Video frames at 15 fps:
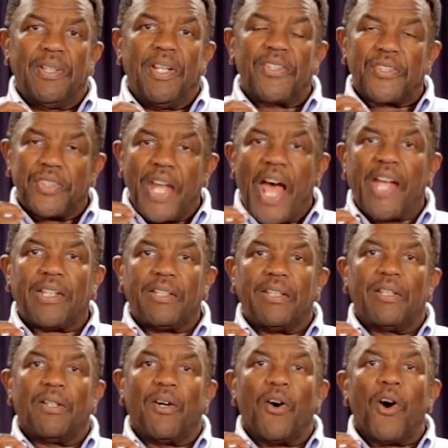It's not
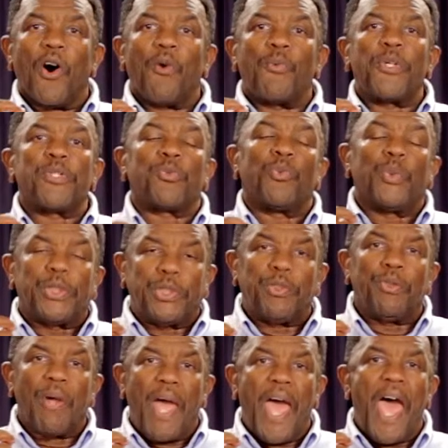always what
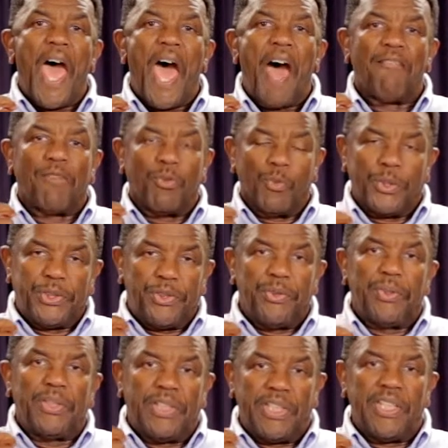you have or what you
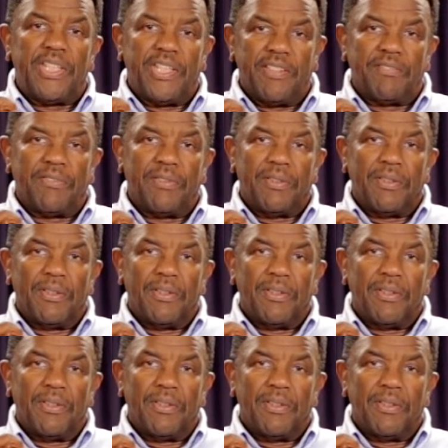can give,